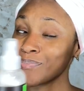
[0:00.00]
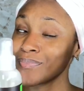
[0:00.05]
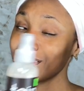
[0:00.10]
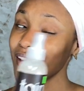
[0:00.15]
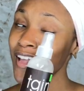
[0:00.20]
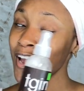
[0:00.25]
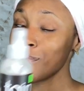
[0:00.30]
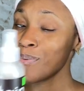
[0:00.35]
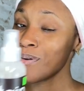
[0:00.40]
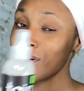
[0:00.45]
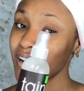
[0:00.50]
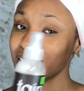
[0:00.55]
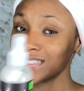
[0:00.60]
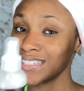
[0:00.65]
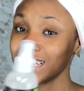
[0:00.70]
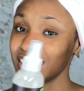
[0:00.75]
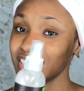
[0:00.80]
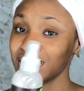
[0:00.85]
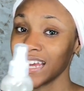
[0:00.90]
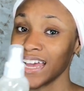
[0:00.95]
hair
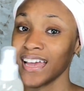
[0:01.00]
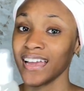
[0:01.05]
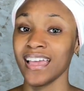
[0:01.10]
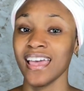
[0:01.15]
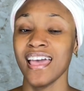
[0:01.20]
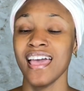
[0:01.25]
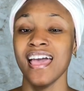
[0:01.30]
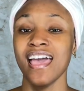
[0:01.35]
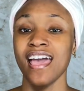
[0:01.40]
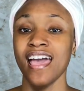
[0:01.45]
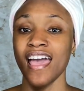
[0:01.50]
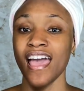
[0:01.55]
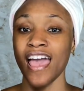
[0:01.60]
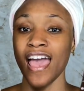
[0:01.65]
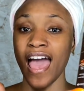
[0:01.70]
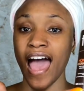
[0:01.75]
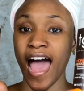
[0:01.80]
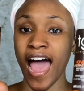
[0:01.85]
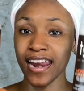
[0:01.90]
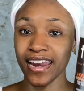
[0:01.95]
porosity check.
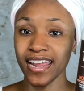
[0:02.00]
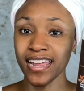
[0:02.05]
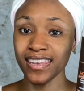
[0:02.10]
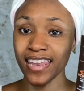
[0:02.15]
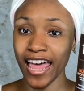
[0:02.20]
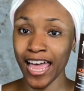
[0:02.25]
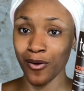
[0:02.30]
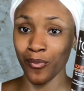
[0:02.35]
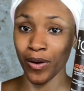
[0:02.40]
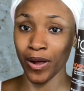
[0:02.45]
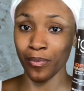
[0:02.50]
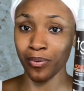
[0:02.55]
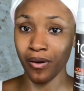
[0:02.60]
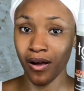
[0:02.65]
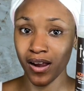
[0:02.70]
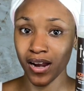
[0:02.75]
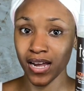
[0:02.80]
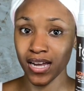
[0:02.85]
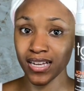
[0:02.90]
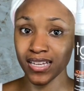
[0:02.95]
I need lightweight
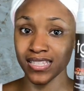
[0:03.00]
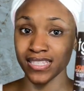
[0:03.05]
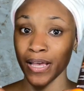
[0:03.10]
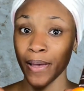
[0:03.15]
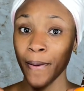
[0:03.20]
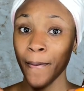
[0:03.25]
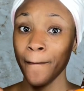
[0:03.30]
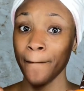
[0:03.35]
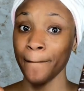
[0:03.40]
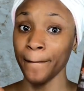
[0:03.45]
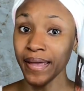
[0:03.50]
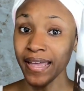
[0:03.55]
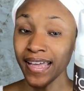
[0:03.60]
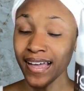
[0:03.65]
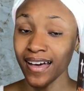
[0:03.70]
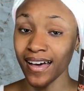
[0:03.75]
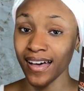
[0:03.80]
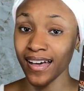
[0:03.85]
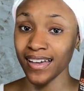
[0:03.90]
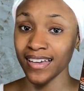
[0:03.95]
products
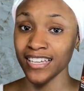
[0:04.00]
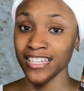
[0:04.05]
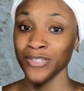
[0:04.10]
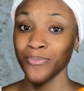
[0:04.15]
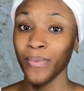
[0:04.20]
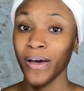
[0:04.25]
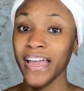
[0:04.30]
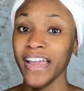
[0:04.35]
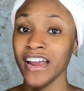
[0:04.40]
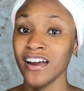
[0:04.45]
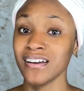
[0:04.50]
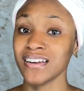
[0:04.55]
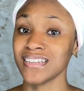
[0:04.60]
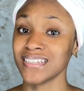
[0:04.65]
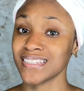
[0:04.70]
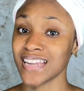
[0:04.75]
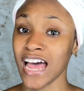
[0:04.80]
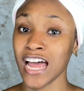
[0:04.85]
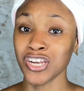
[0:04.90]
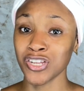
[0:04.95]
because my hair does
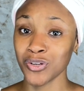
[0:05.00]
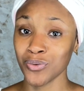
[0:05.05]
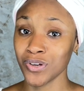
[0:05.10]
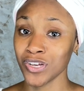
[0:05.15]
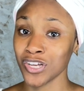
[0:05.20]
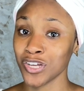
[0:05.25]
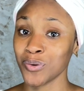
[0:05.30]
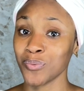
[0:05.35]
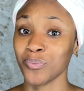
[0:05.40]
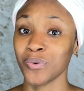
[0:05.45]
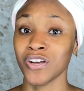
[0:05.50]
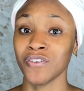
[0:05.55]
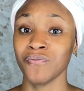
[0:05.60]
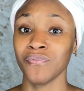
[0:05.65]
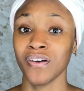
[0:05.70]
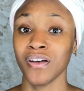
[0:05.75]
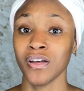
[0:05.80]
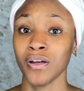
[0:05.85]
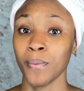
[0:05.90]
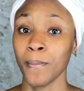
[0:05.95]
not do good with
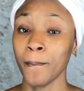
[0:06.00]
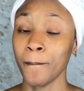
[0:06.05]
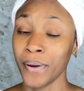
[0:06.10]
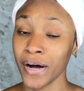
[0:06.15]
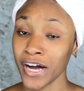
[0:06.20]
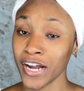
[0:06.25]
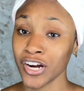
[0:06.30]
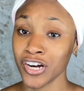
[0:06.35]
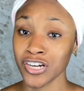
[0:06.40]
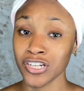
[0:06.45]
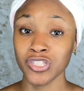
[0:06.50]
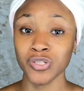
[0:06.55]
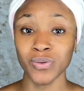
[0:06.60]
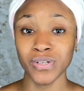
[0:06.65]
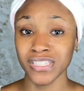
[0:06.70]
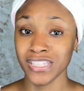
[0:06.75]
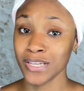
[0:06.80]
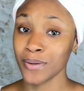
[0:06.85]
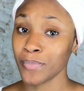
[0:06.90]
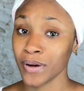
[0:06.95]

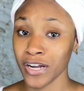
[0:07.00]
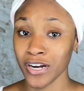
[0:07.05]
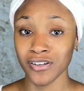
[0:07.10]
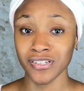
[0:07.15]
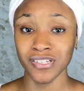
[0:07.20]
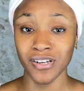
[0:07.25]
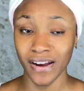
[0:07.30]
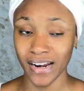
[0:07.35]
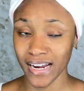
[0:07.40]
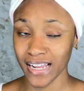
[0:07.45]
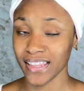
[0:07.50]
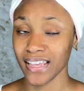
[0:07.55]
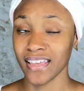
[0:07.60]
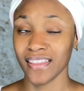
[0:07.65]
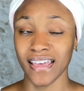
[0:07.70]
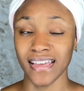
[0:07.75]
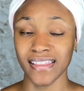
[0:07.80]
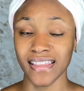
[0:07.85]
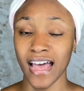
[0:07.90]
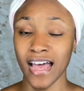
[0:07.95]
twisting butters or anything
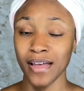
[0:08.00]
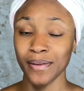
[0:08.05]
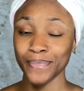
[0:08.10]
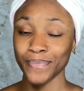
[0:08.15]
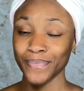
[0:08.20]
like that.